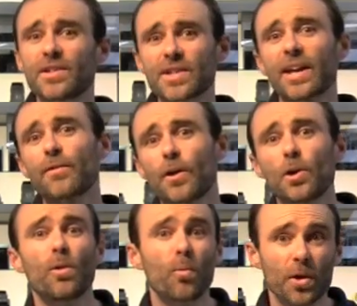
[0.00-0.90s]
and take a
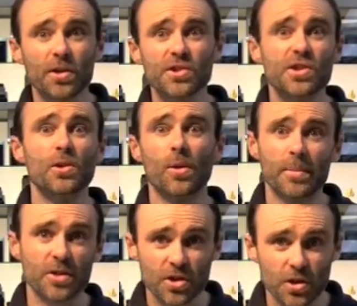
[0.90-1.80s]
photo of what it is that you're
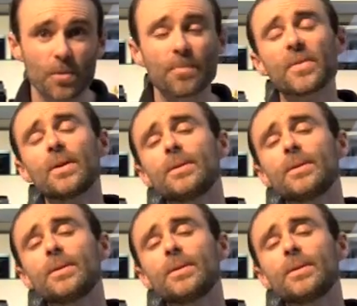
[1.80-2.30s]
aiming to do.